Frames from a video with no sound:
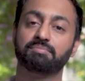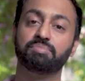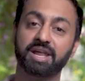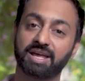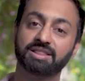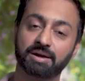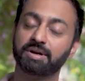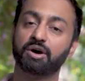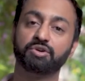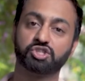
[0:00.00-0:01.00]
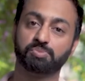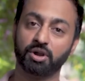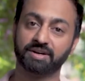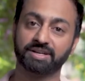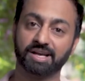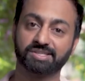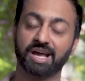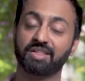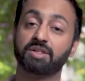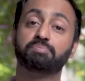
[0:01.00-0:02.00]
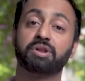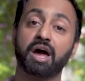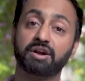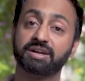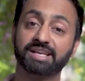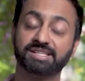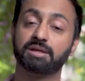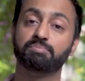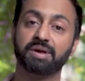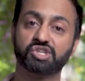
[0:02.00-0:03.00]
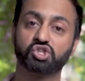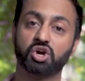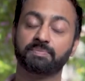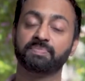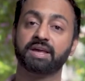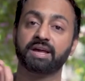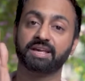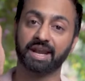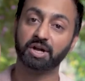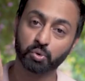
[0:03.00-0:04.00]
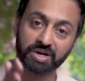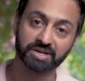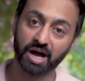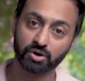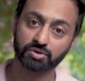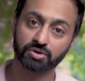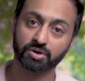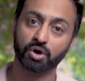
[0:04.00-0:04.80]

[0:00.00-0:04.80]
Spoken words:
breaking them down into smaller tasks, and then prioritizing them based on, can I do it now?